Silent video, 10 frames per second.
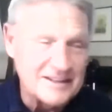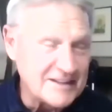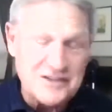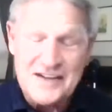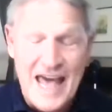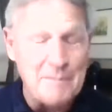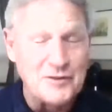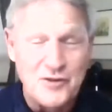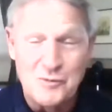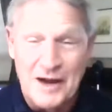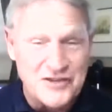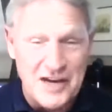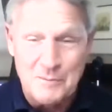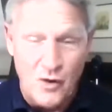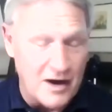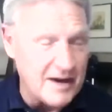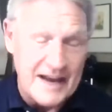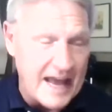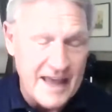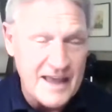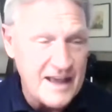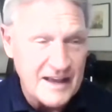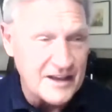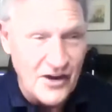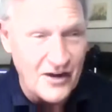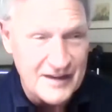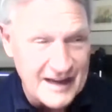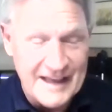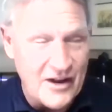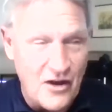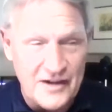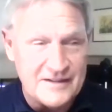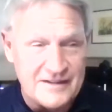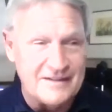Doesn't happen too much anymore. And it only,